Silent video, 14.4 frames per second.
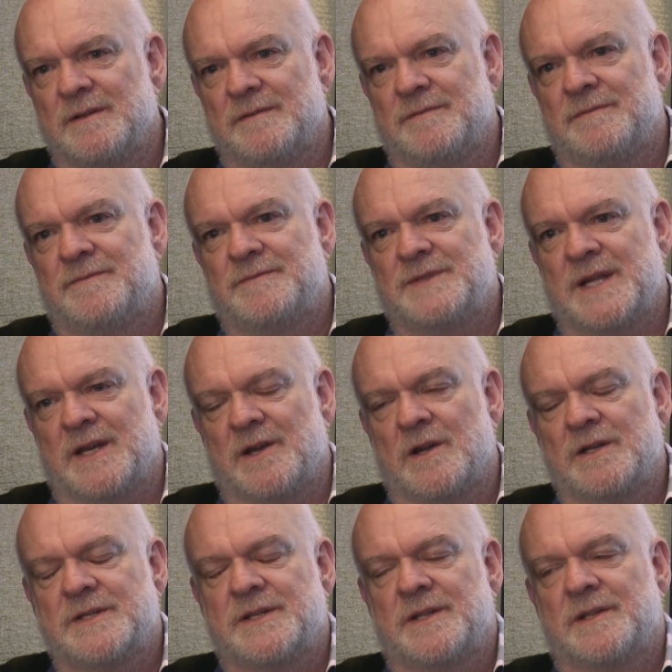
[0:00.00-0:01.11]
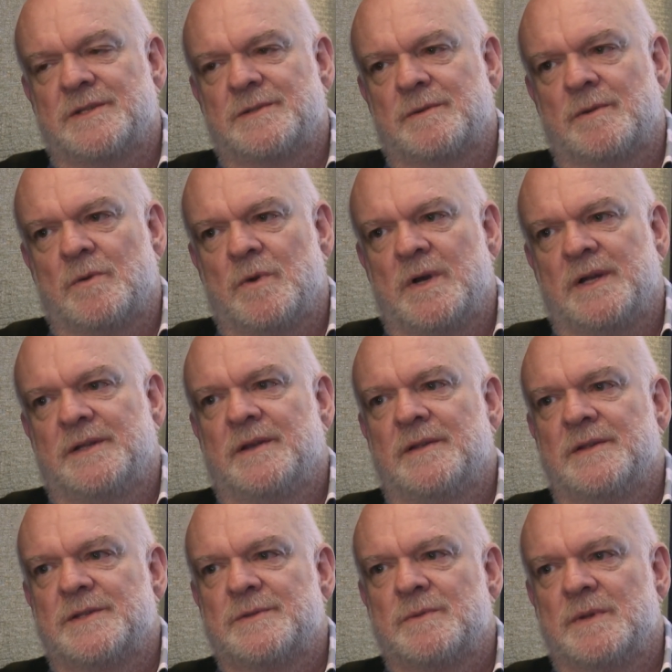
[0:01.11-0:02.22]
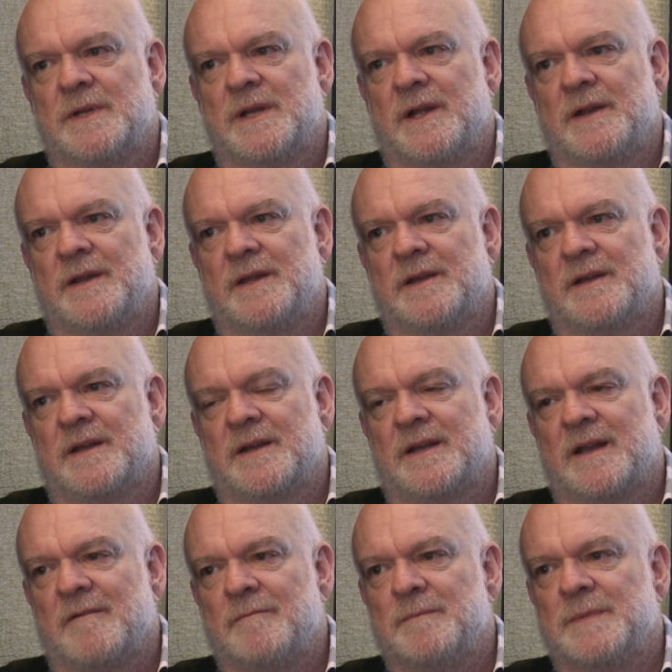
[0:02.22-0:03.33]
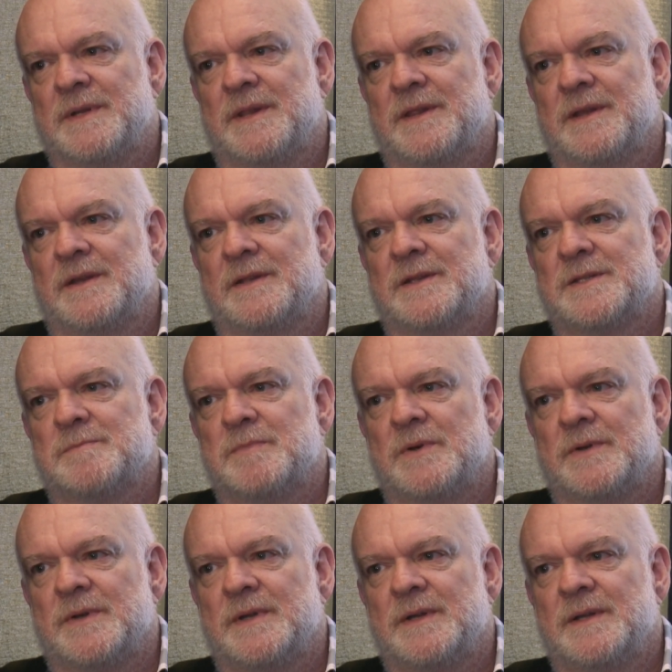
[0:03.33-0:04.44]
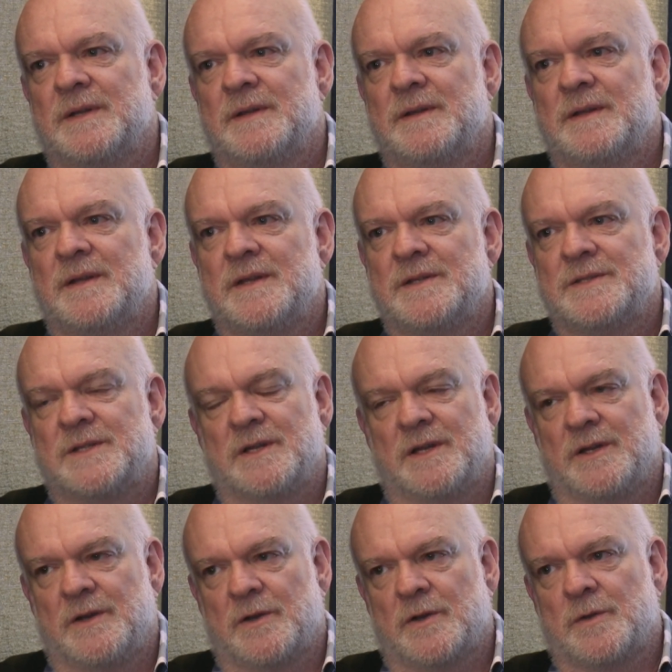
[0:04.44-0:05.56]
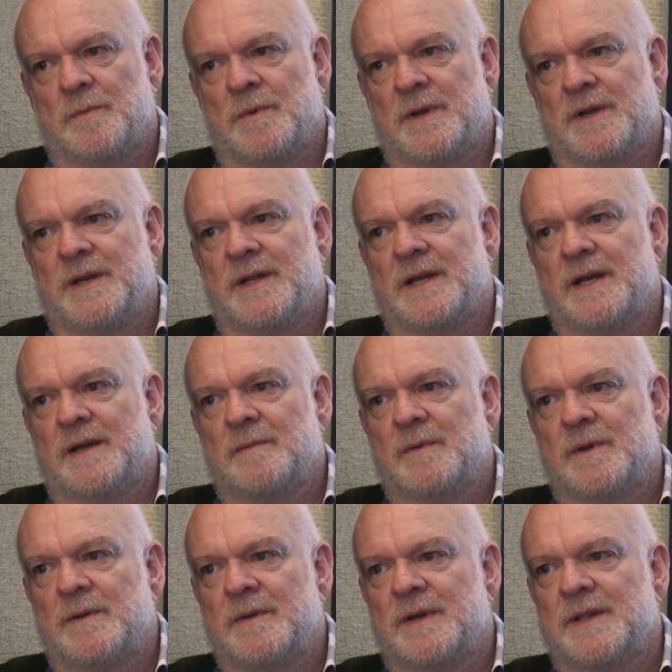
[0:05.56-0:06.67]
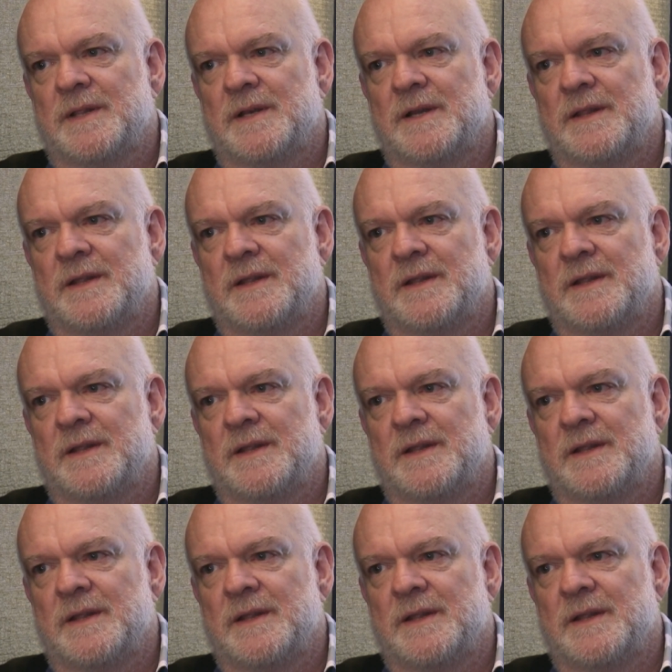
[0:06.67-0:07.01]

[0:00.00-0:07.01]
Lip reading: of technology that's required, though, that's really only a government thing at this point. Certainly not commodity hardware or anything like